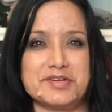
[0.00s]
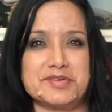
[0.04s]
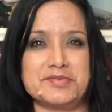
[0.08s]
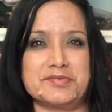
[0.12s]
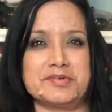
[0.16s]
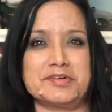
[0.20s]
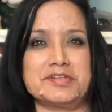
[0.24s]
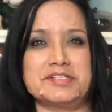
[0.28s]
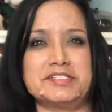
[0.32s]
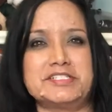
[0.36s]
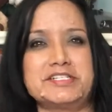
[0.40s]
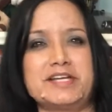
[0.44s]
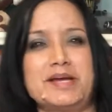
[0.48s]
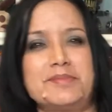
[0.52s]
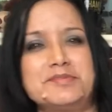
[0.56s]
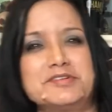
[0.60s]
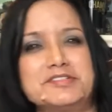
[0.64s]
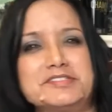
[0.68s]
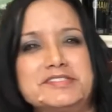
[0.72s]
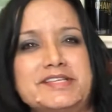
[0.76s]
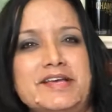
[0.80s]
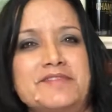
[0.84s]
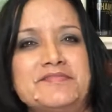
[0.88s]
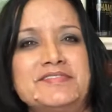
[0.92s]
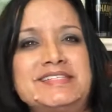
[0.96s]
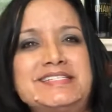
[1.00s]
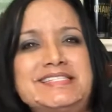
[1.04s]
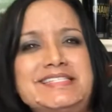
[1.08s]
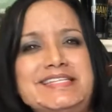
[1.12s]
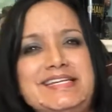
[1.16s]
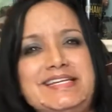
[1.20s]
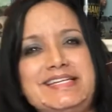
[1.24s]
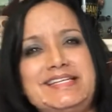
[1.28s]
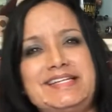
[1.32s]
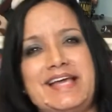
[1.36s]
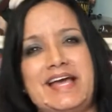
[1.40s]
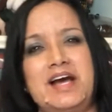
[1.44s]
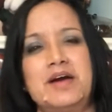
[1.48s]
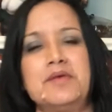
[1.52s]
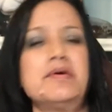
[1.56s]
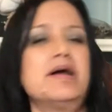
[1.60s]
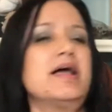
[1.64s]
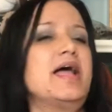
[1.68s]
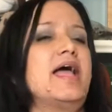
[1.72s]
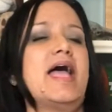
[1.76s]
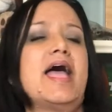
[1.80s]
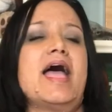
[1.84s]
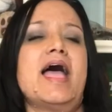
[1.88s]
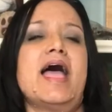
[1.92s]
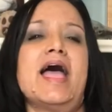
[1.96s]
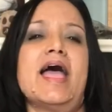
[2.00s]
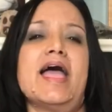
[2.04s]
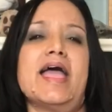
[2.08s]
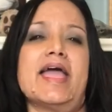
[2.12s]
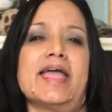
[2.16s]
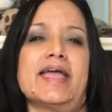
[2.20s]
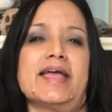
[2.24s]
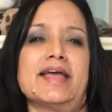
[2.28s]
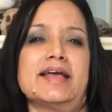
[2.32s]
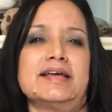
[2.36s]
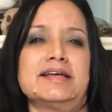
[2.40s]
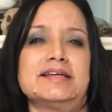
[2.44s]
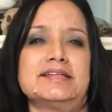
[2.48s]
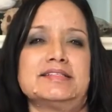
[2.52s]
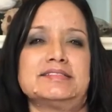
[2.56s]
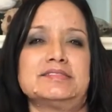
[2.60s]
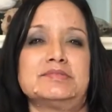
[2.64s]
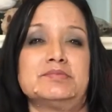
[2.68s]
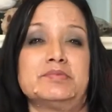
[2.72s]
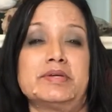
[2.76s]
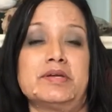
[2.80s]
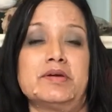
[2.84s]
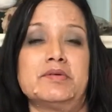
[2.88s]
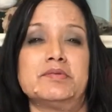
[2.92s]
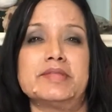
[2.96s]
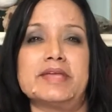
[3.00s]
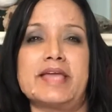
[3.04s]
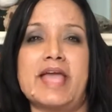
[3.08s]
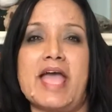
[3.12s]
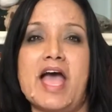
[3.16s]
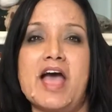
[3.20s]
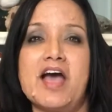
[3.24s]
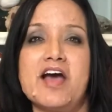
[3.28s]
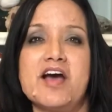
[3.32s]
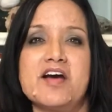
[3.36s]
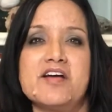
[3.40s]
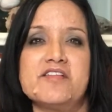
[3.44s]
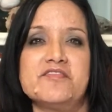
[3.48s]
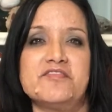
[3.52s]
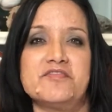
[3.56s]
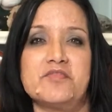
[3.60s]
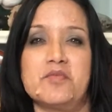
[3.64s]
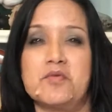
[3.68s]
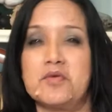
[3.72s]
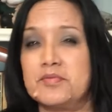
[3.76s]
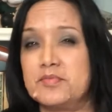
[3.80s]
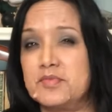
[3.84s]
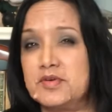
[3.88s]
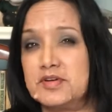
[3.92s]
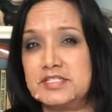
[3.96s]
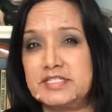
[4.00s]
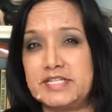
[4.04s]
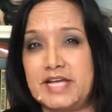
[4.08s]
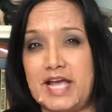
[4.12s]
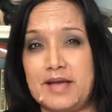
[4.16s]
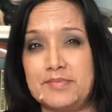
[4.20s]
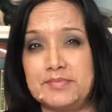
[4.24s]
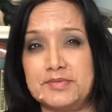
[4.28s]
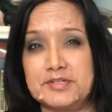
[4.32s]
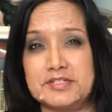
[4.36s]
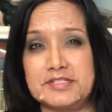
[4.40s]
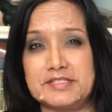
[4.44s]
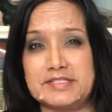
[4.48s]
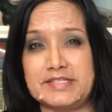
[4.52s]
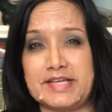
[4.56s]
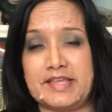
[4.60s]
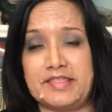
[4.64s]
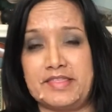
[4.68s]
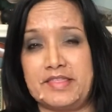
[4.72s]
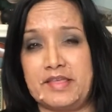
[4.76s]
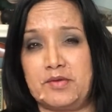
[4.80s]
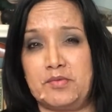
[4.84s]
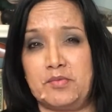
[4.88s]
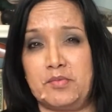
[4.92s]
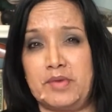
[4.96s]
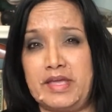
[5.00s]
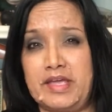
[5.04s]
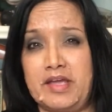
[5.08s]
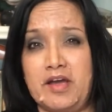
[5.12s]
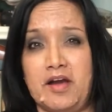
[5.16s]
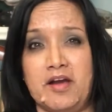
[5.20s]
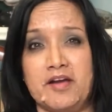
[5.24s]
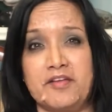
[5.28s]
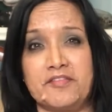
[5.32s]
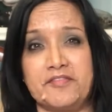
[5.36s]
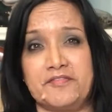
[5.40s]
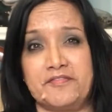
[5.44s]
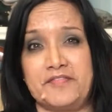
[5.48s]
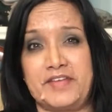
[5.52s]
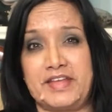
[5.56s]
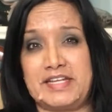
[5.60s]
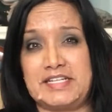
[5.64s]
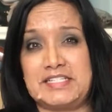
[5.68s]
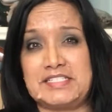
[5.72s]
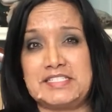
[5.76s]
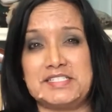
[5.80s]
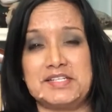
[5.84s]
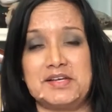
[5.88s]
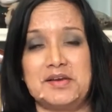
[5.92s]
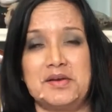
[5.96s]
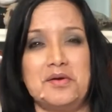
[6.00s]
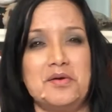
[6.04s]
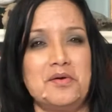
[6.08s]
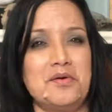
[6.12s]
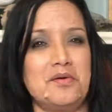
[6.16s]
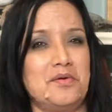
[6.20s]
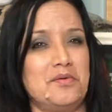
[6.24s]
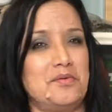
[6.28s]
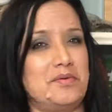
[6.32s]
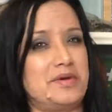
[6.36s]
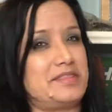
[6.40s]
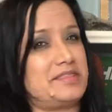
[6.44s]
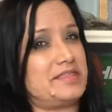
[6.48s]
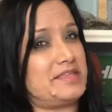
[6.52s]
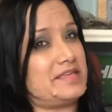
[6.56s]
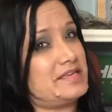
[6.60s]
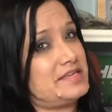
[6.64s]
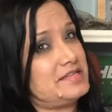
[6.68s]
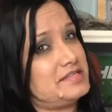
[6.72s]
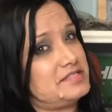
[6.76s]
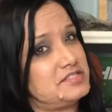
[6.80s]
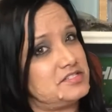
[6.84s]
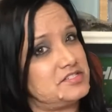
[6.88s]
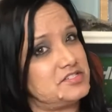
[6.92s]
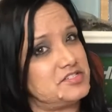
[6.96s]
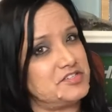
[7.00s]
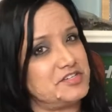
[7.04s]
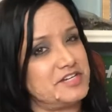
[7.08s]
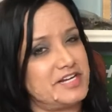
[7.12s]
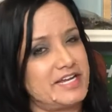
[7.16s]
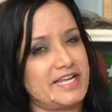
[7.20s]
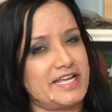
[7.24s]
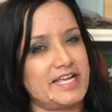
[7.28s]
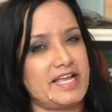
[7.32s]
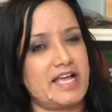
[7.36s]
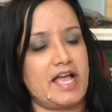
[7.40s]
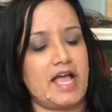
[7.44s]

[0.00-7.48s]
We're in chapter 17 now, and we only have 4 more chapters, and then we are finished with history.